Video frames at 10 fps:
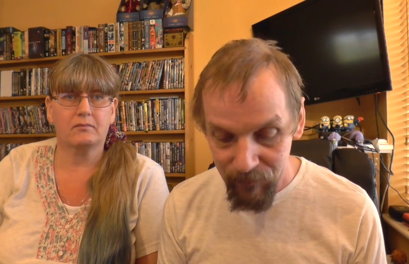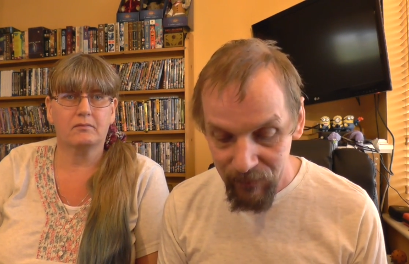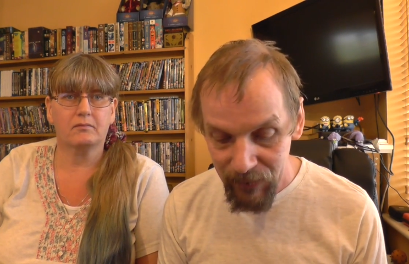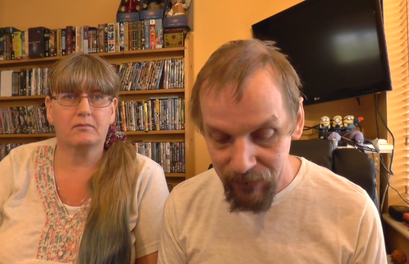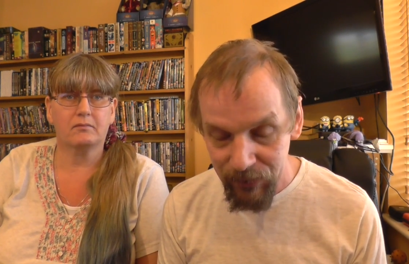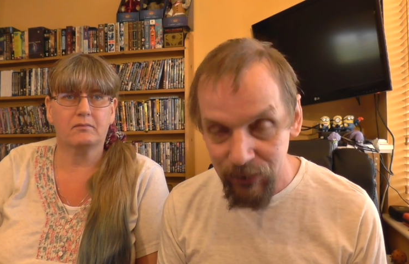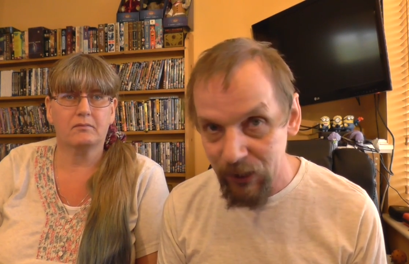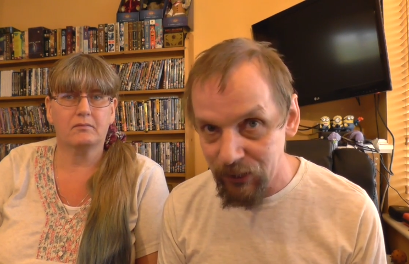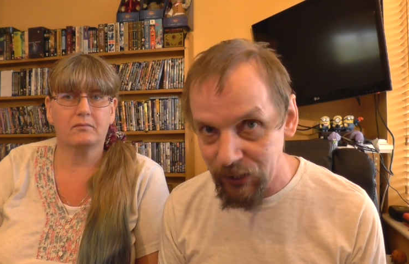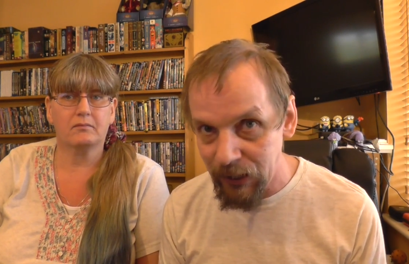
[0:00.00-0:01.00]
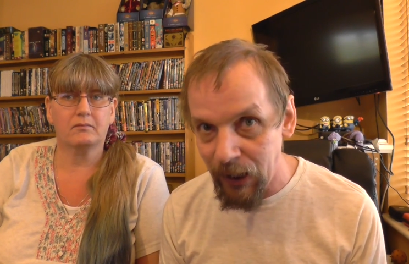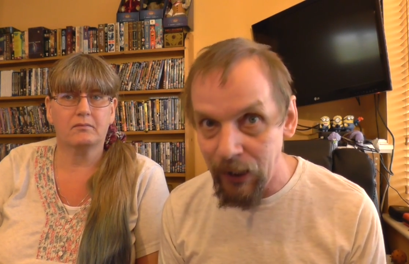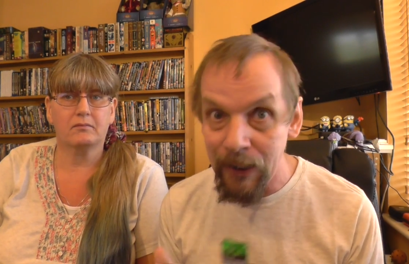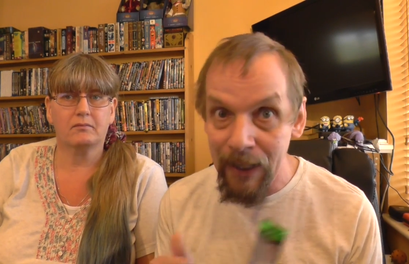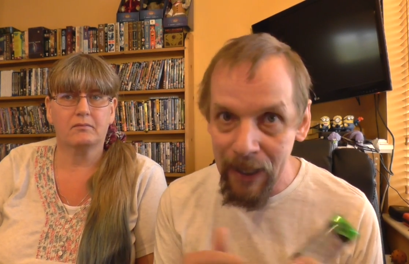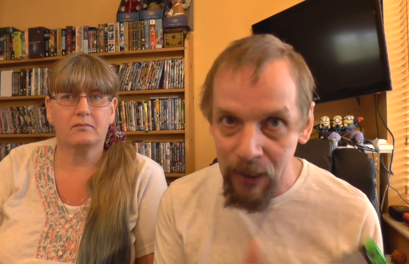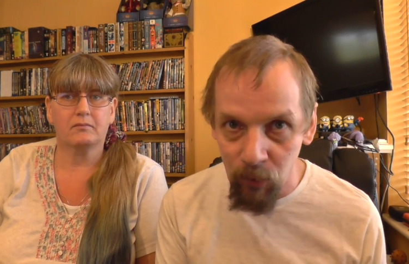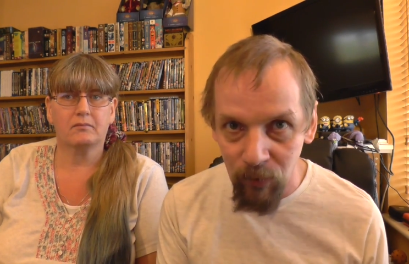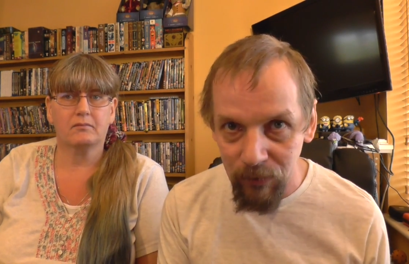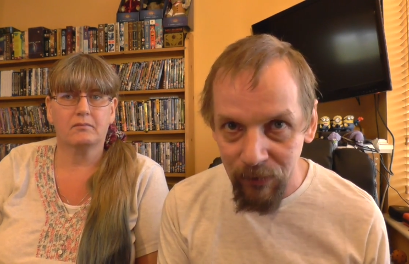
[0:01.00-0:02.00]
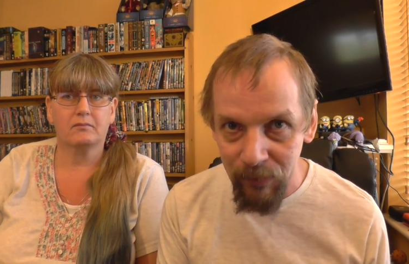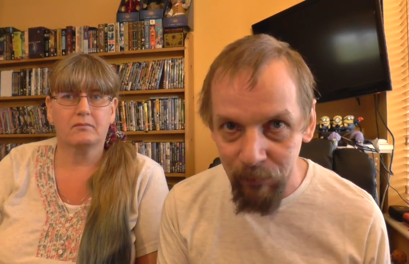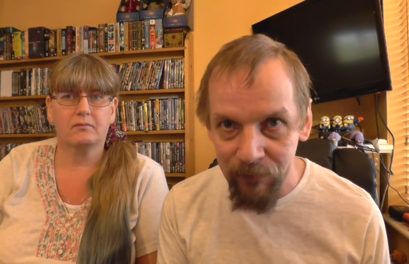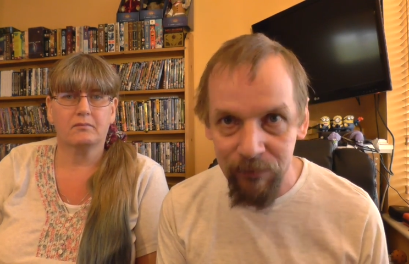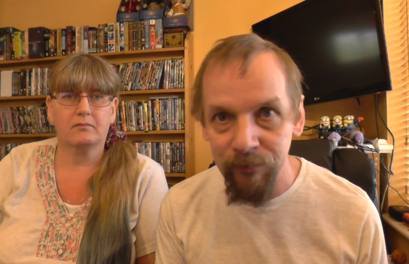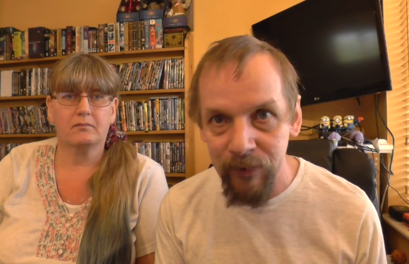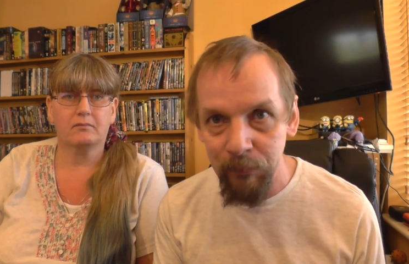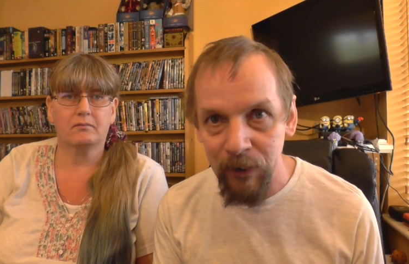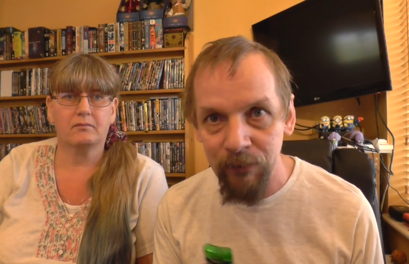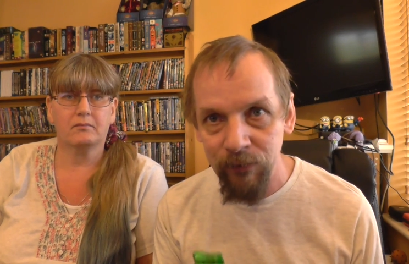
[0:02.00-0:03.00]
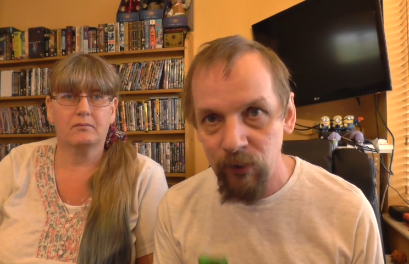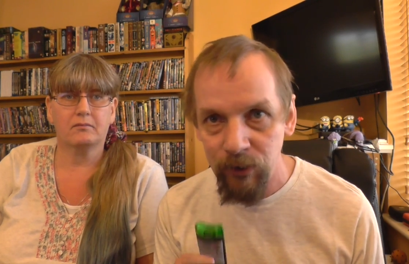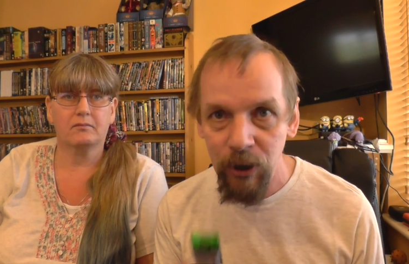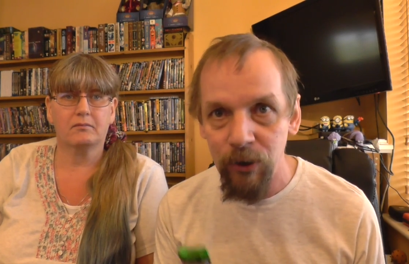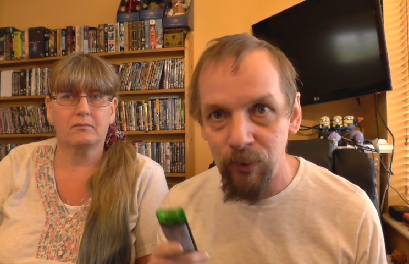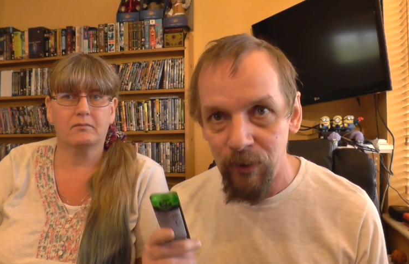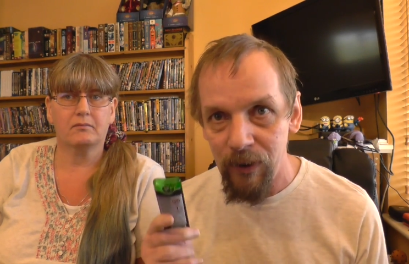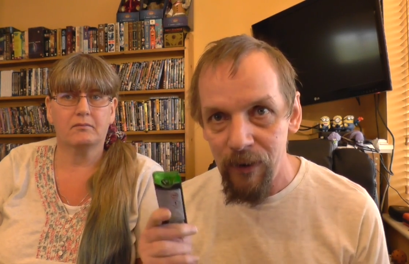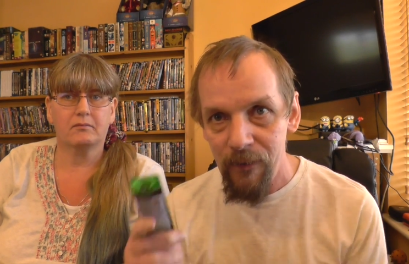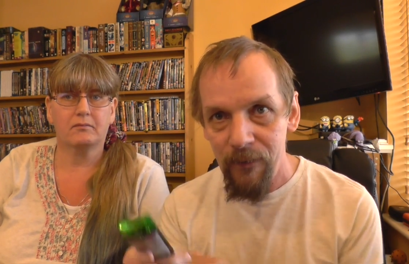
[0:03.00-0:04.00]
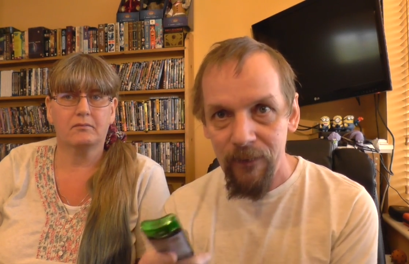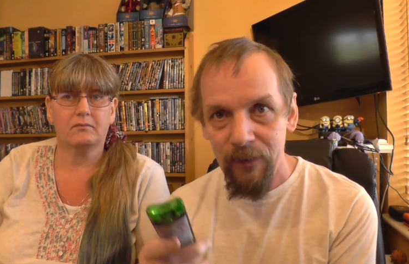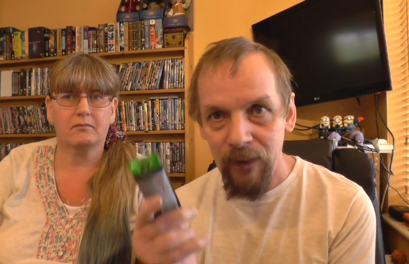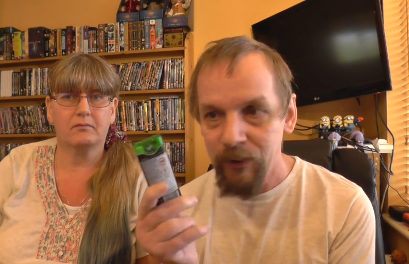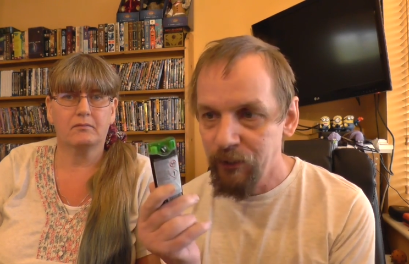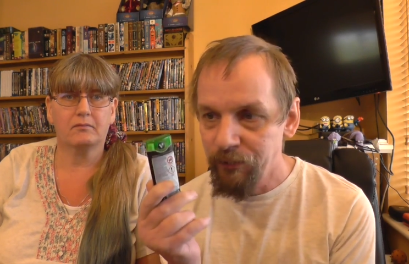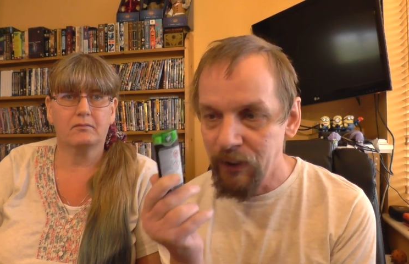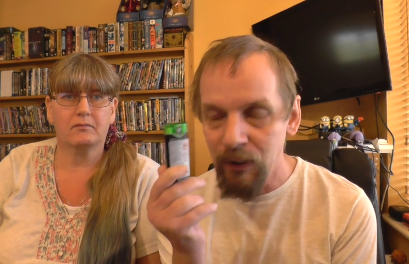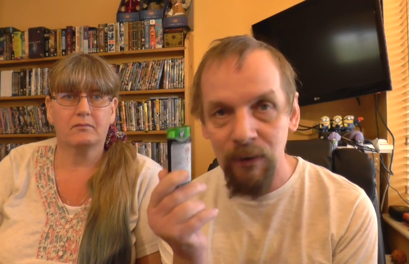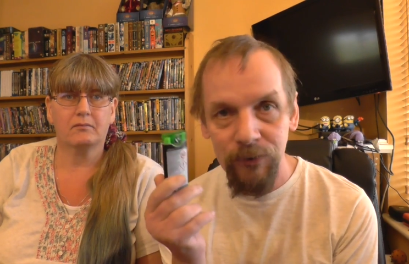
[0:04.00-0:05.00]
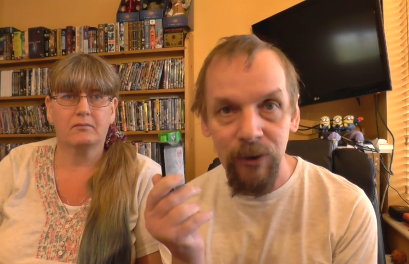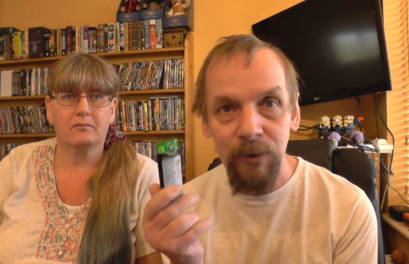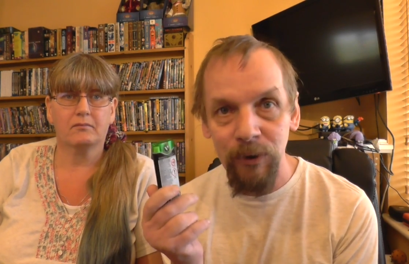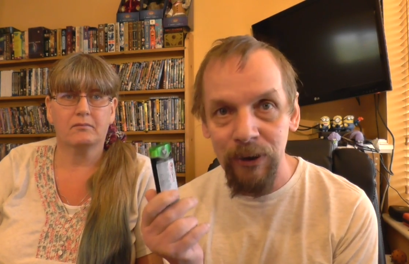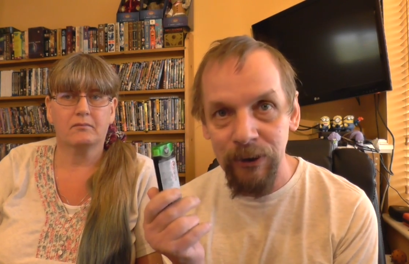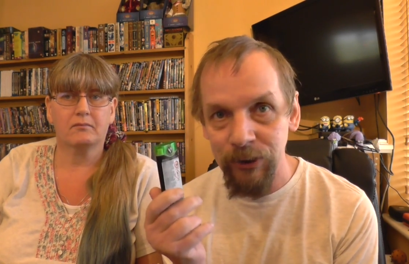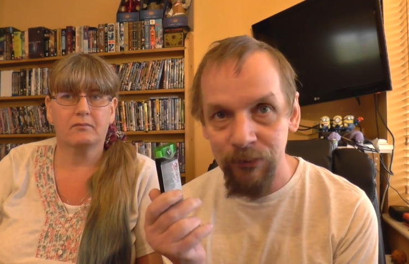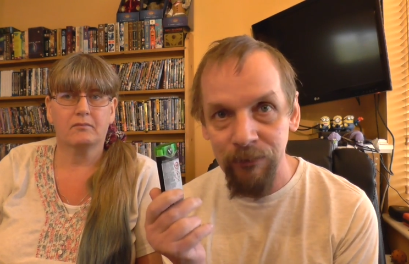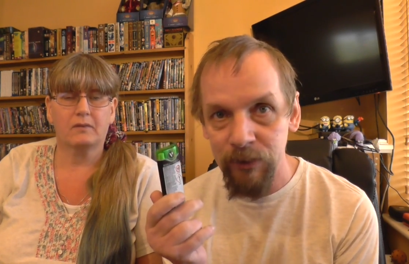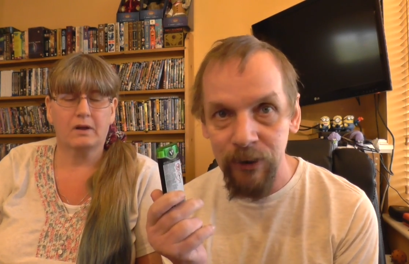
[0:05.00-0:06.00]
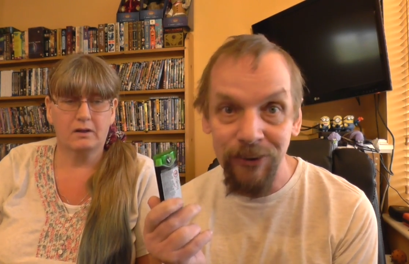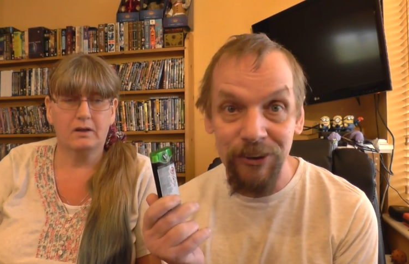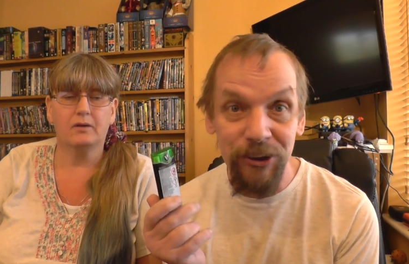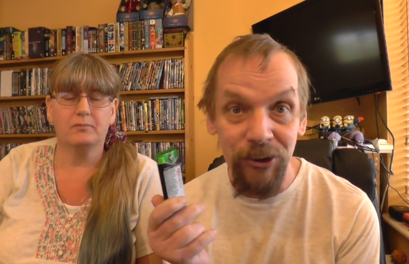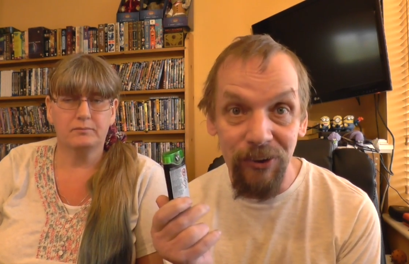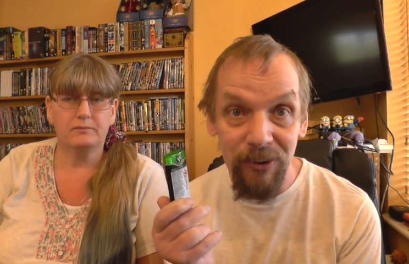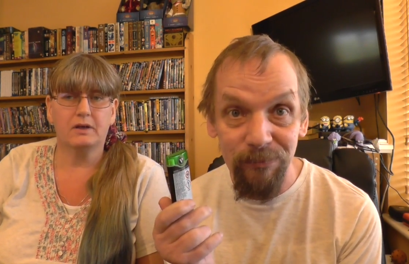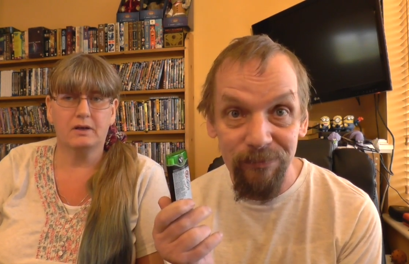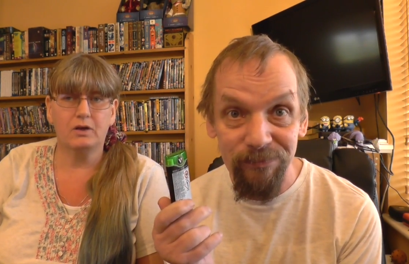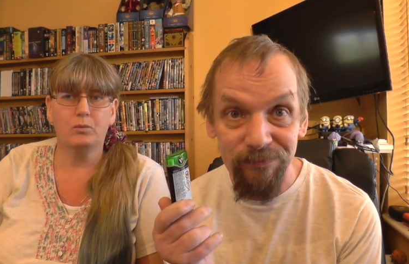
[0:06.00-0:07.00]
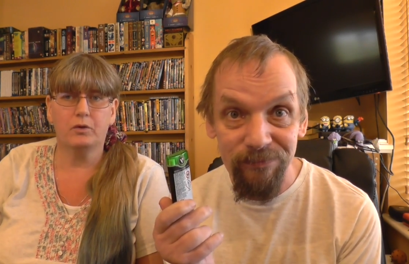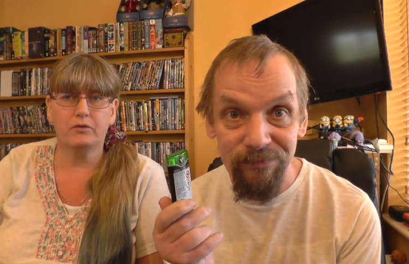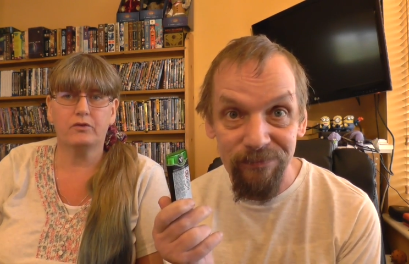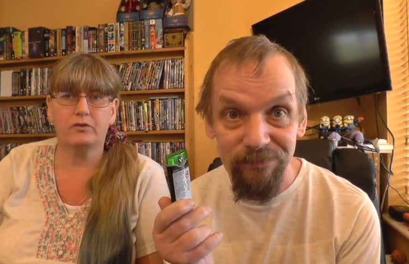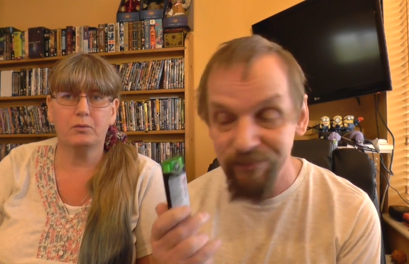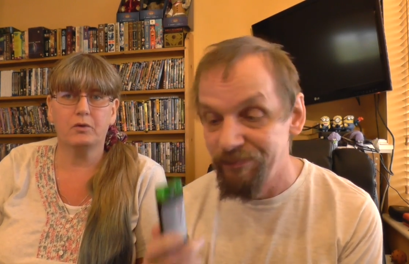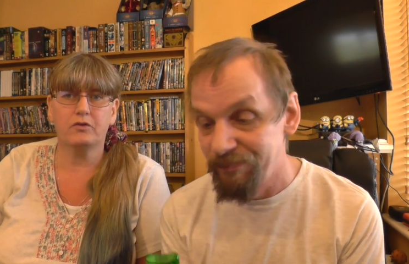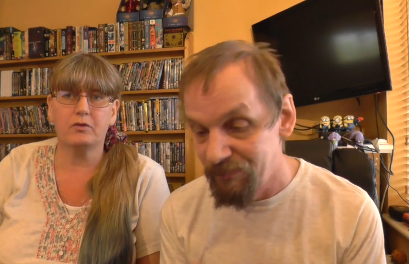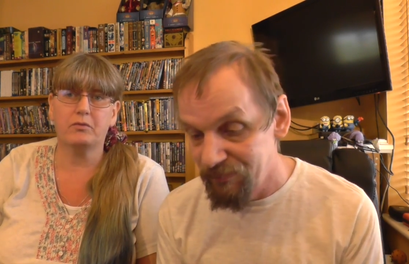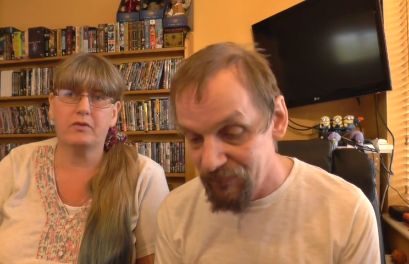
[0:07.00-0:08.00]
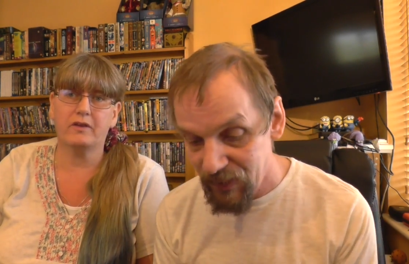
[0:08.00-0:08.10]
Speaker 1: tasted disgusting now, going back from vaping, if you're new and you think, I'll try one of these, you're in for a
Speaker 2: nasty yeah, shock. Yeah, you want you want something